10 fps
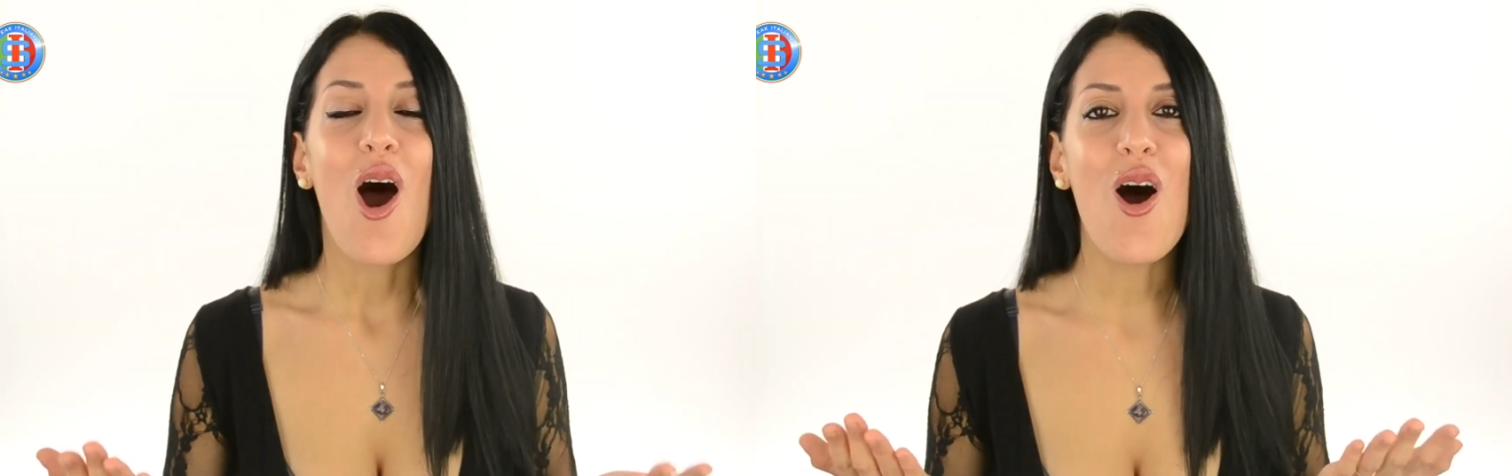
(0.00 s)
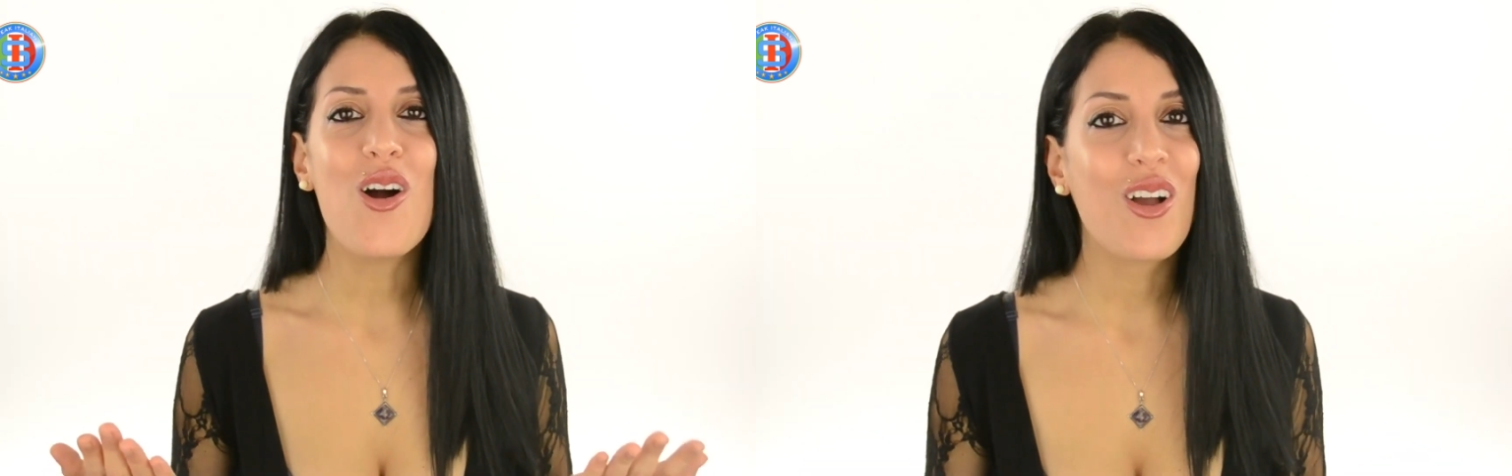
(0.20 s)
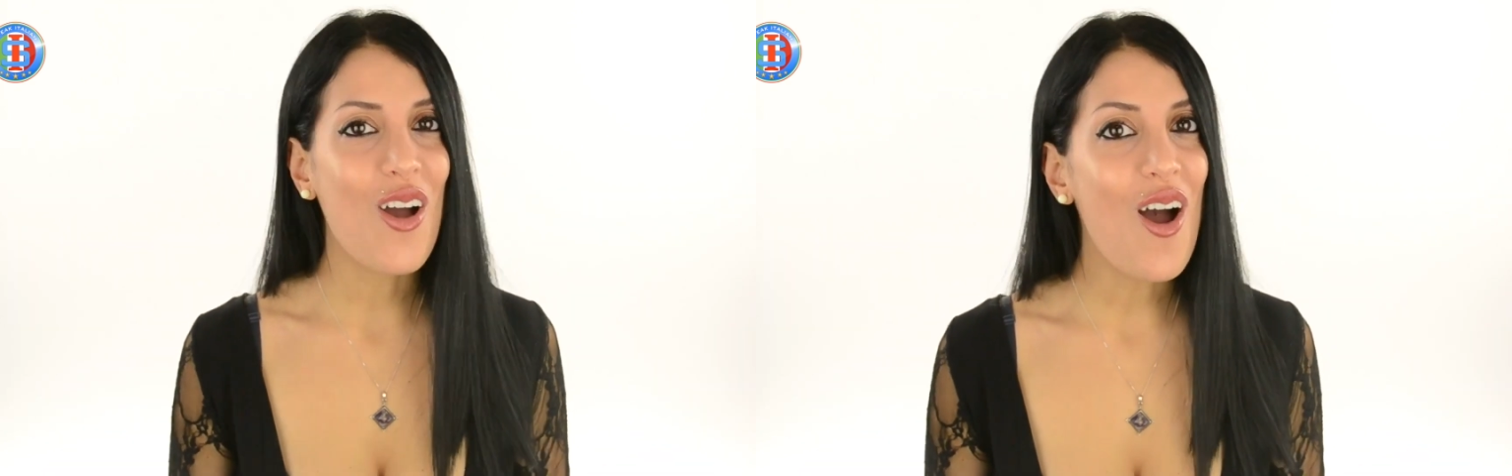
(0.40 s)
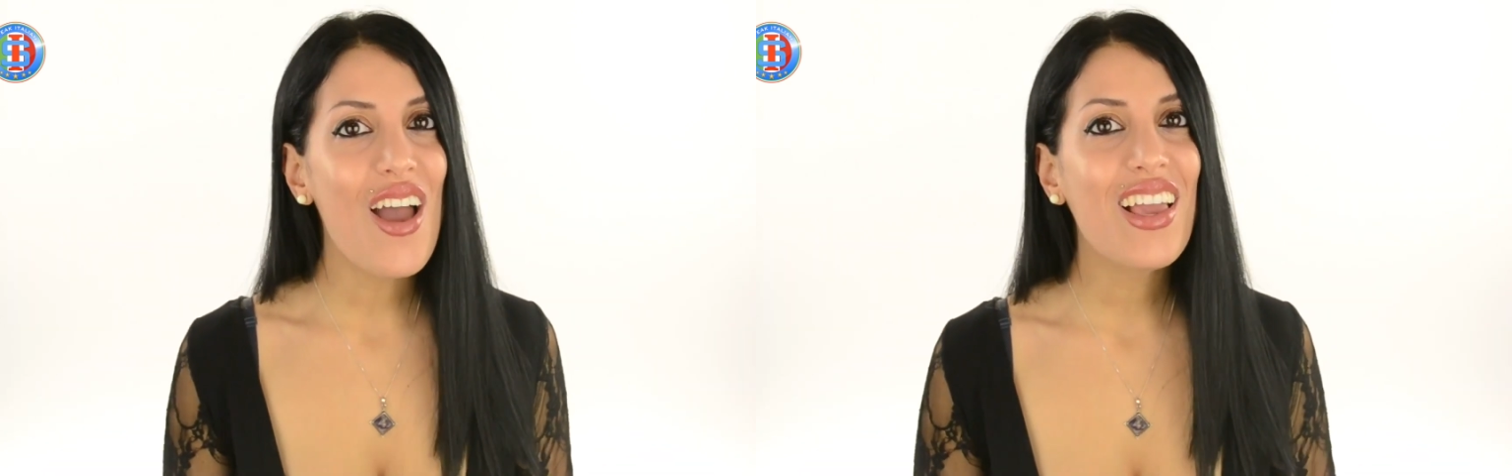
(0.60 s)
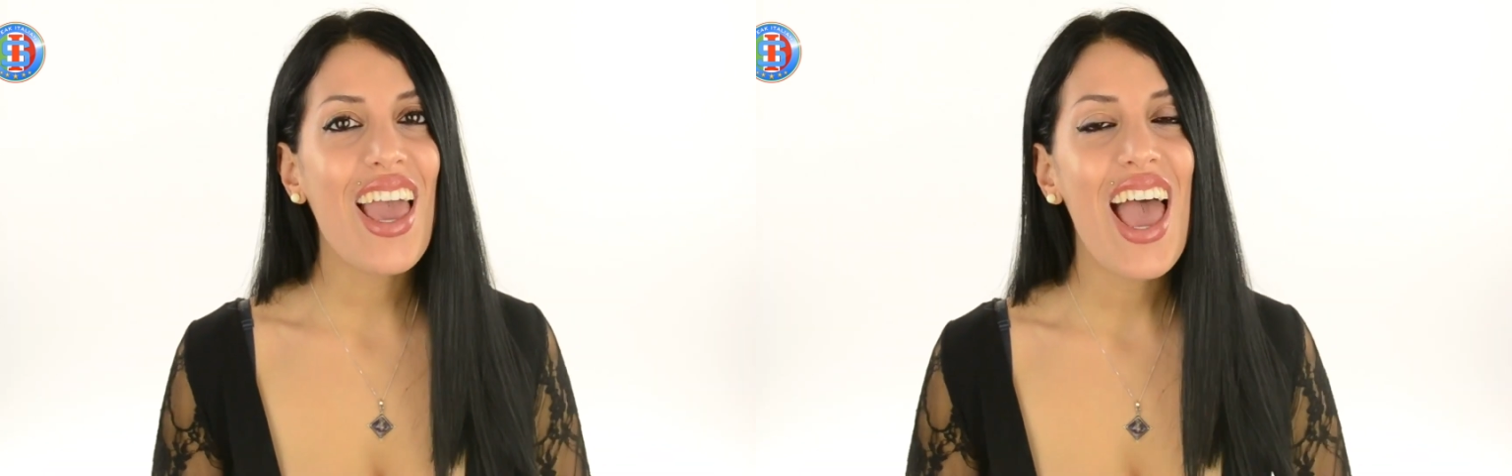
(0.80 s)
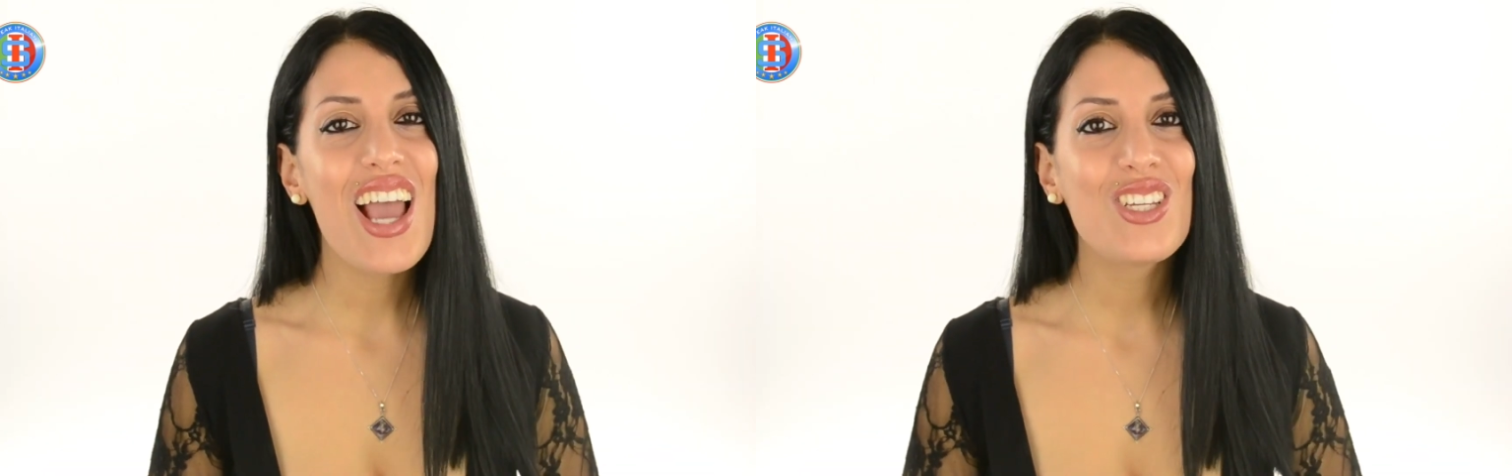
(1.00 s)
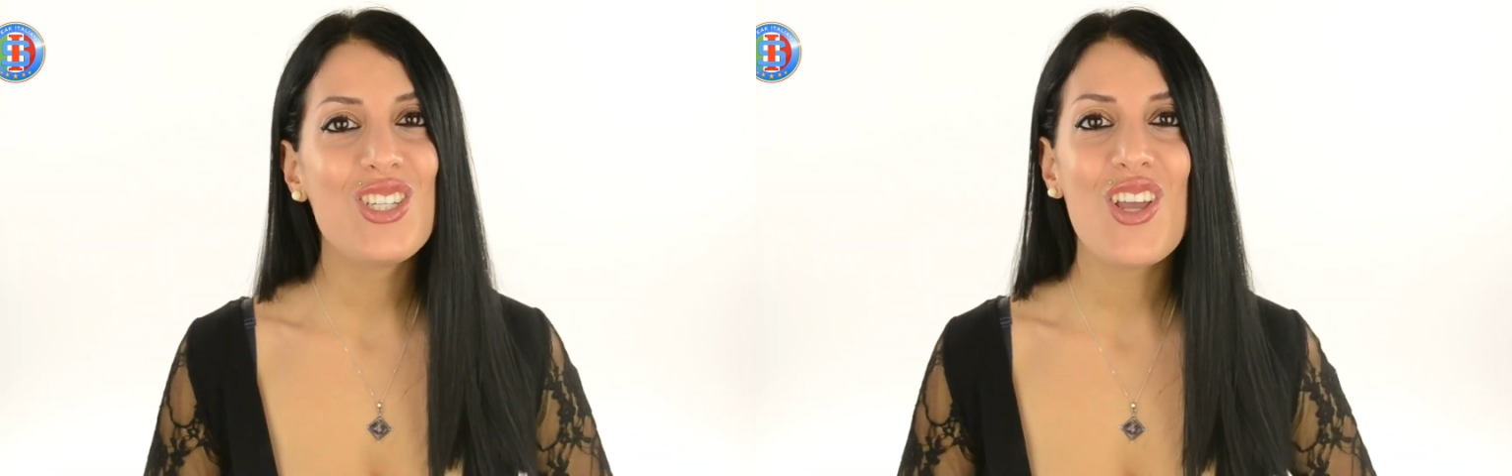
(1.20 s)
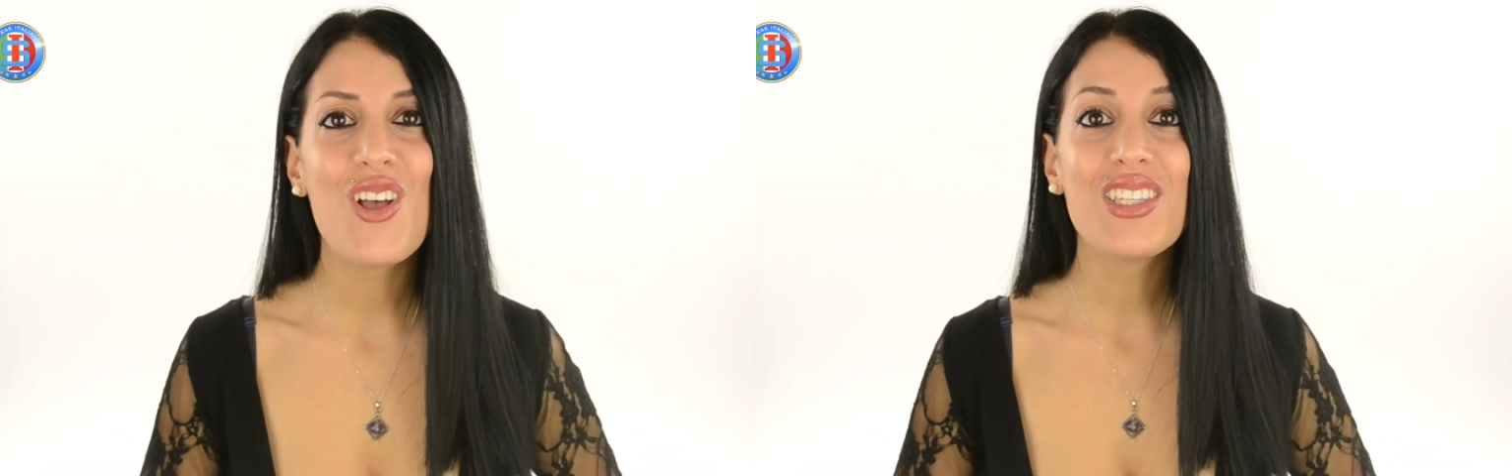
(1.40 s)
ongoing
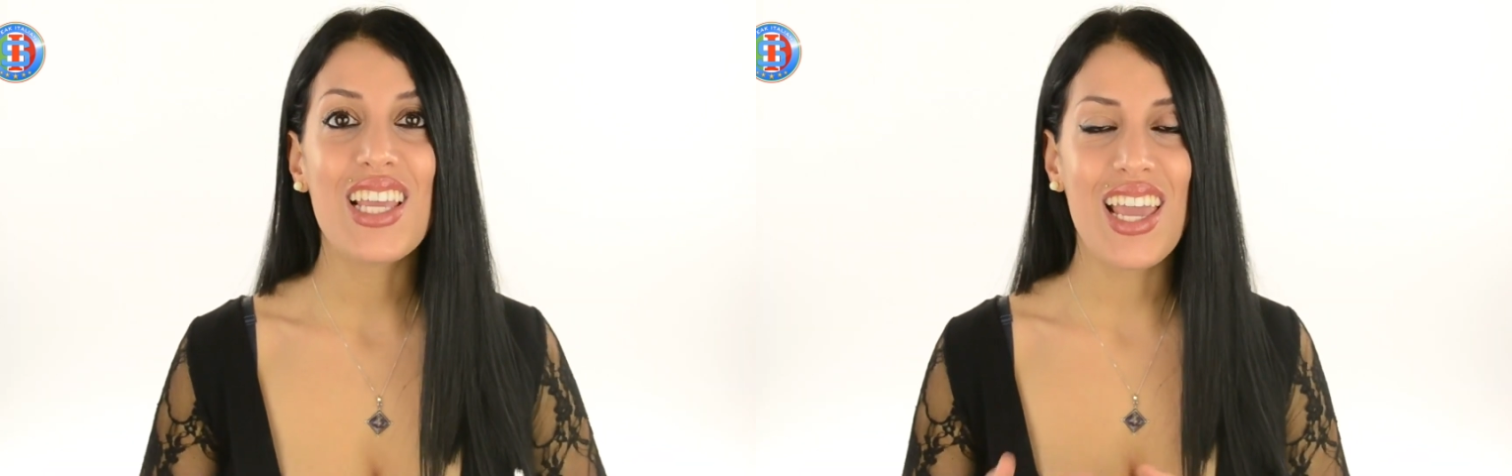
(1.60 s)
actions